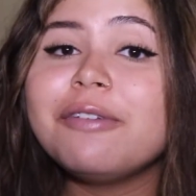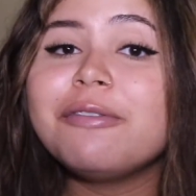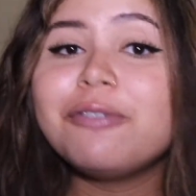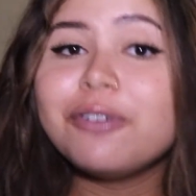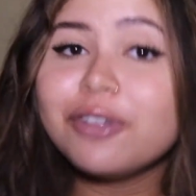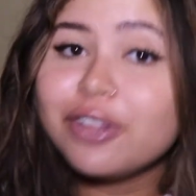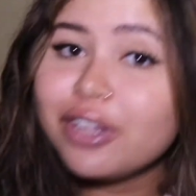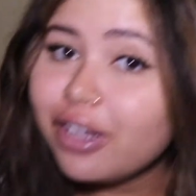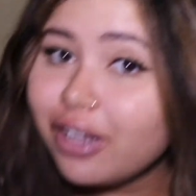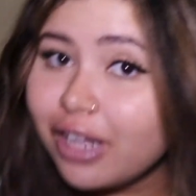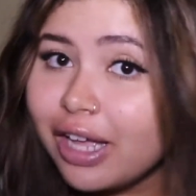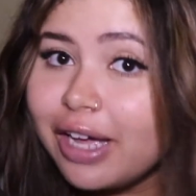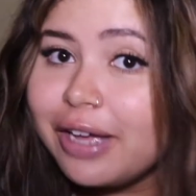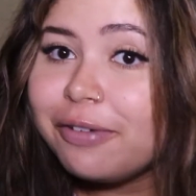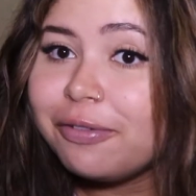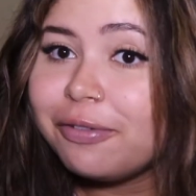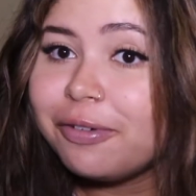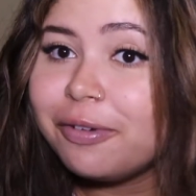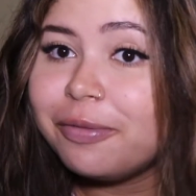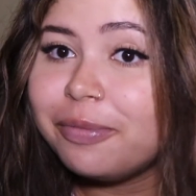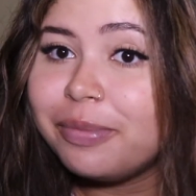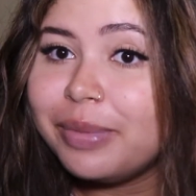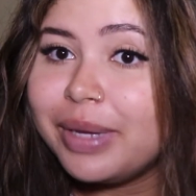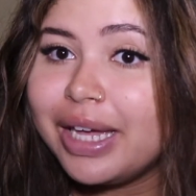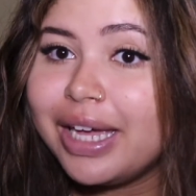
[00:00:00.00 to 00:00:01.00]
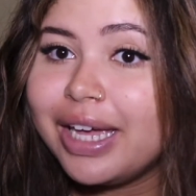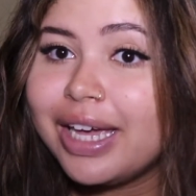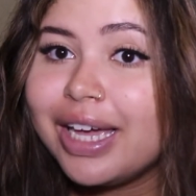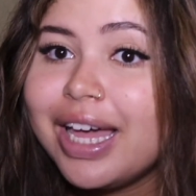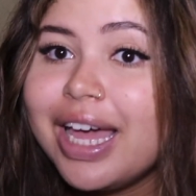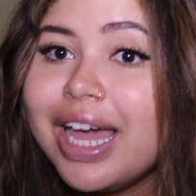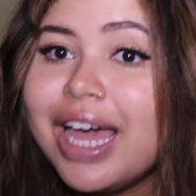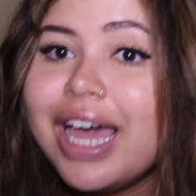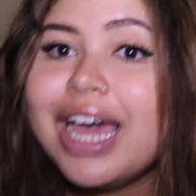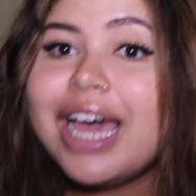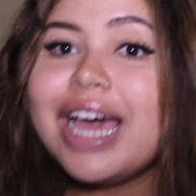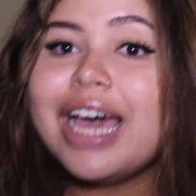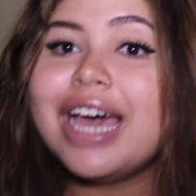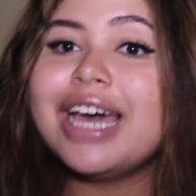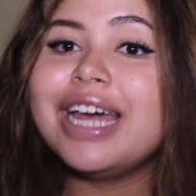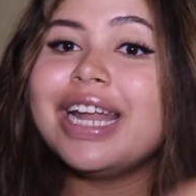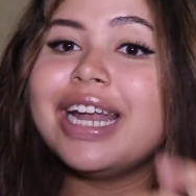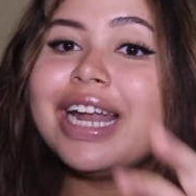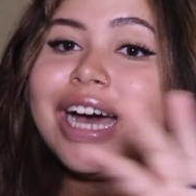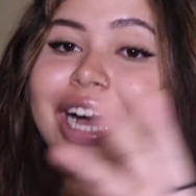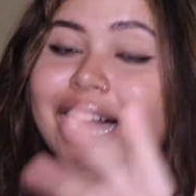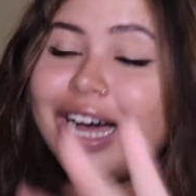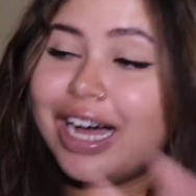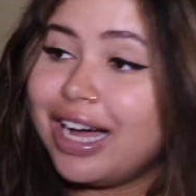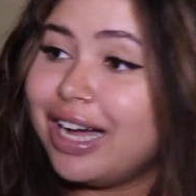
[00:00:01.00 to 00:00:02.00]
for the life of me, and